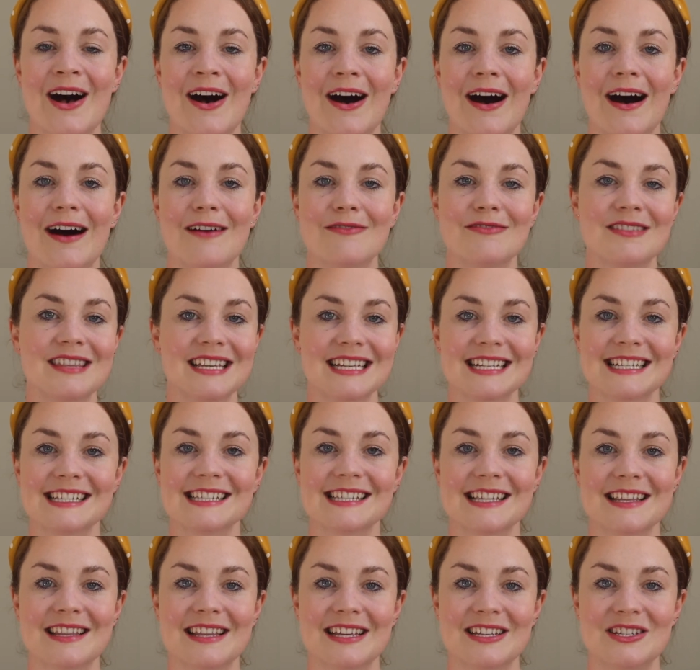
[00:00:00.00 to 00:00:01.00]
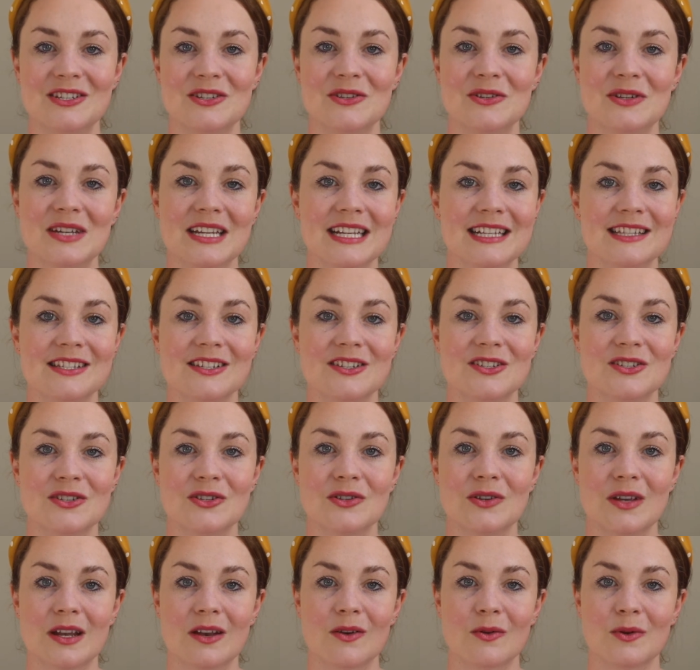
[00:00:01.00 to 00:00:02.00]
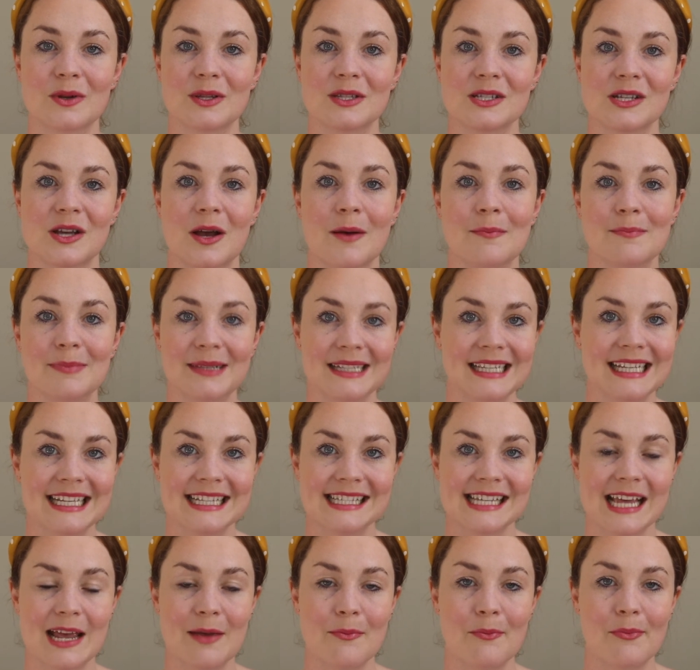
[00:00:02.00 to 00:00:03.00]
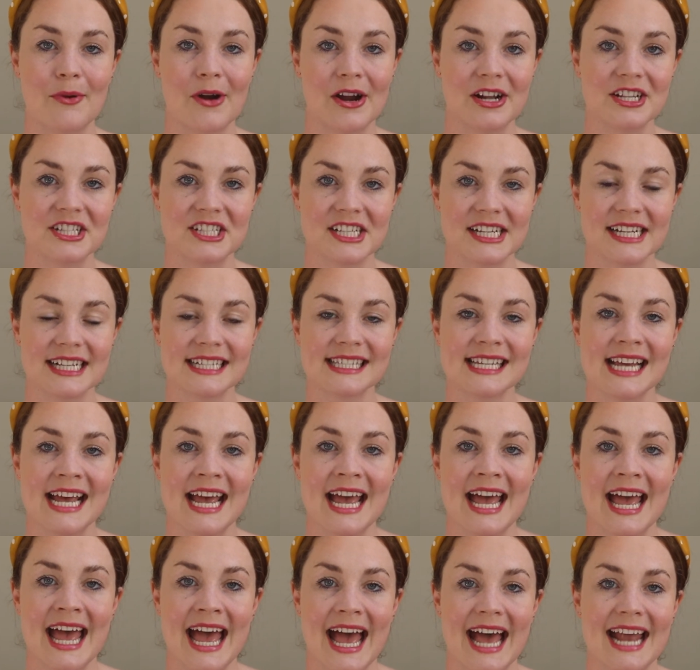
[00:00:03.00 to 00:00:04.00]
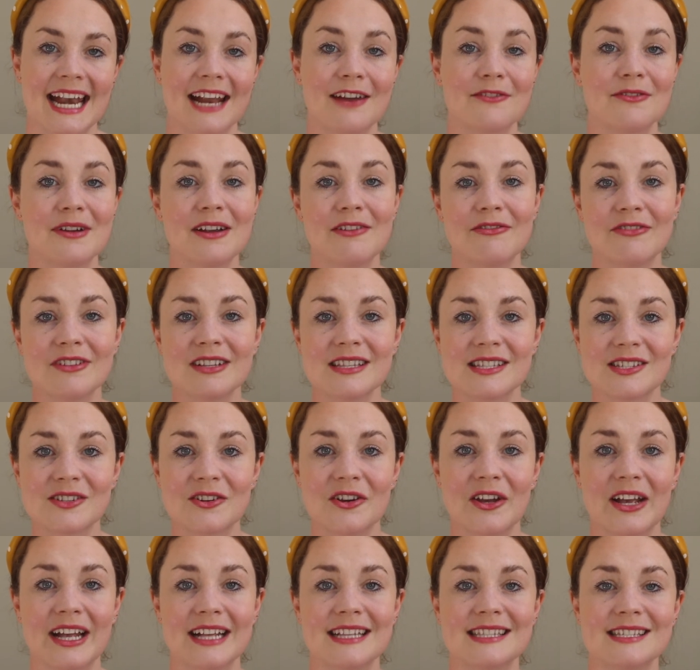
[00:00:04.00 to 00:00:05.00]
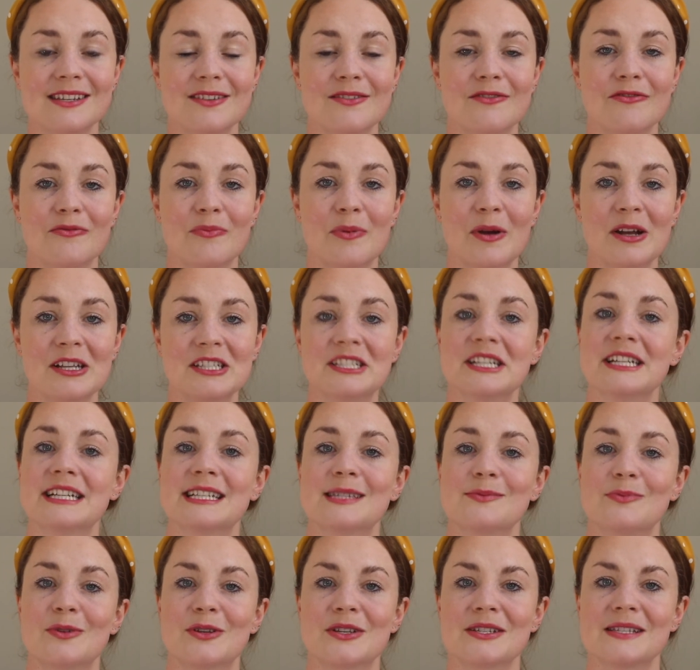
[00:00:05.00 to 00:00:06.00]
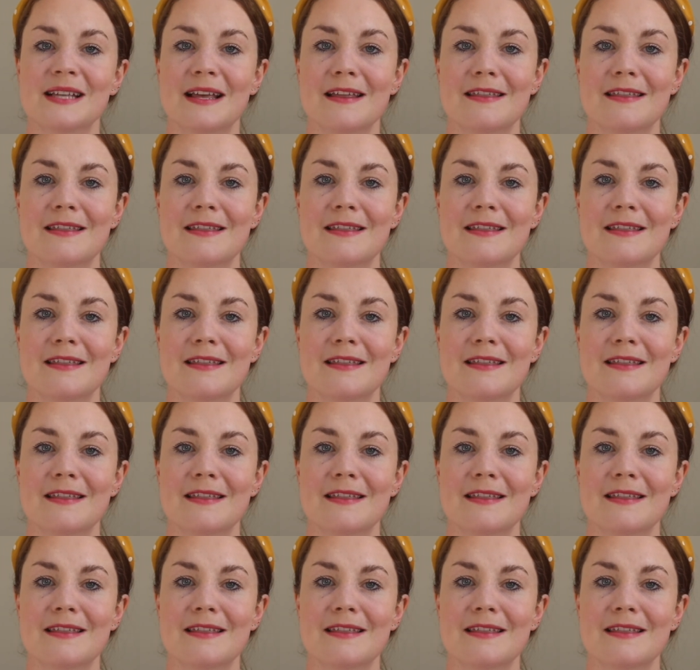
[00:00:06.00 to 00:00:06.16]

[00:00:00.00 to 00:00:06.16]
of things that you need to do in order to complete a project. And I reference creative projects because I